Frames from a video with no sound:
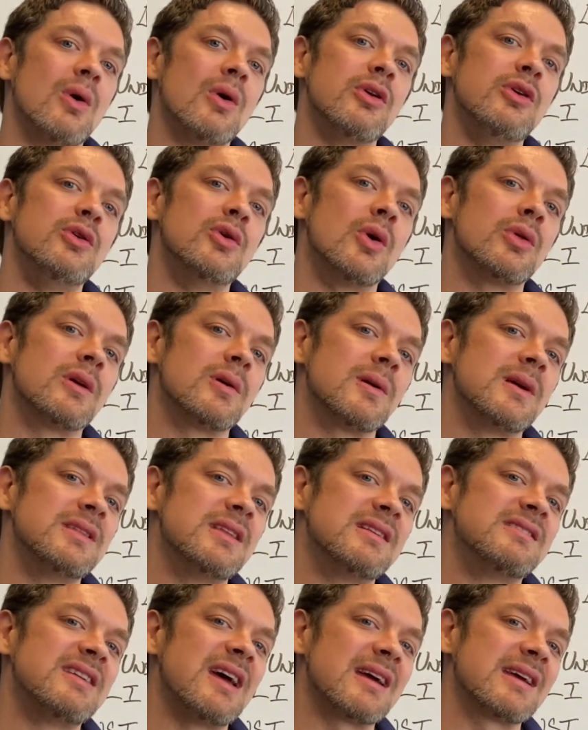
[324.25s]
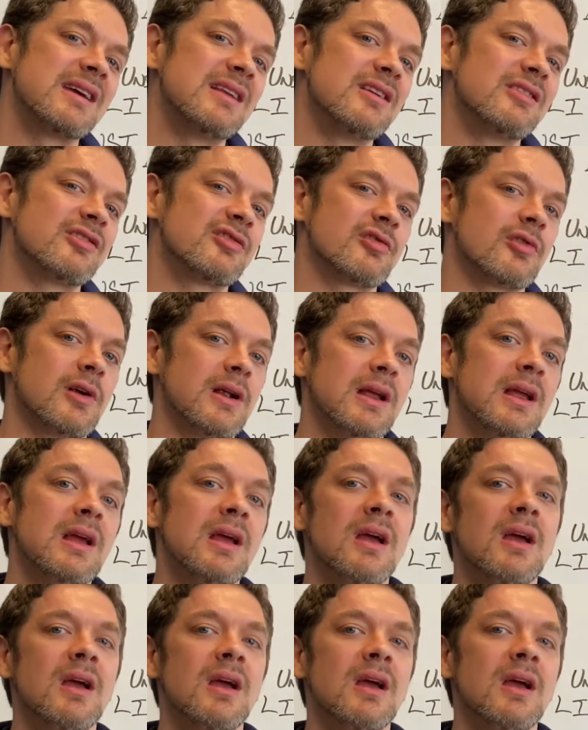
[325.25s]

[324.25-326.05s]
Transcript: you know they're in the tech industry,